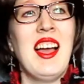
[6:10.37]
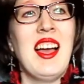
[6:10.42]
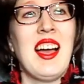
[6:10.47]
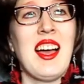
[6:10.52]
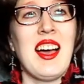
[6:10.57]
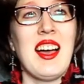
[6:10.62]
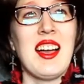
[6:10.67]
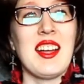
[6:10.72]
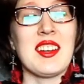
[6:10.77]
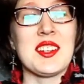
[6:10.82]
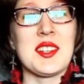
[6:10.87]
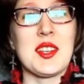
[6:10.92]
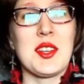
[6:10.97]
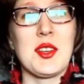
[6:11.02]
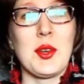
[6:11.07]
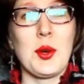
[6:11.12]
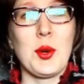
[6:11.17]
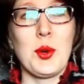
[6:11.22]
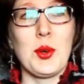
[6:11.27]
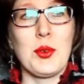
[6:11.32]
and
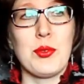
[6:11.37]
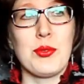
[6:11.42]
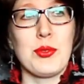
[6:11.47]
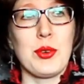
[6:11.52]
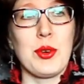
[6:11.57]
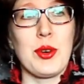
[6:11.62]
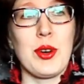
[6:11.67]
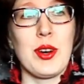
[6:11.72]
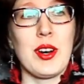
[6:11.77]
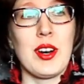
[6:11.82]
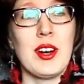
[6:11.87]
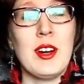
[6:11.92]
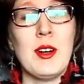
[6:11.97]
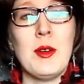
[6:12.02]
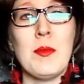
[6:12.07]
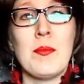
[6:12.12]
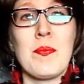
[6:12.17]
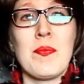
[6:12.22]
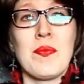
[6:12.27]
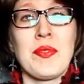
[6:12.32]
go for
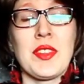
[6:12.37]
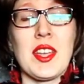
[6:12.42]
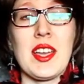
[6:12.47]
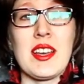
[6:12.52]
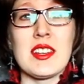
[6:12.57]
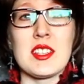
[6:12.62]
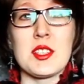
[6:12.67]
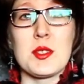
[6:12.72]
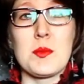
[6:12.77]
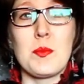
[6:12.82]
as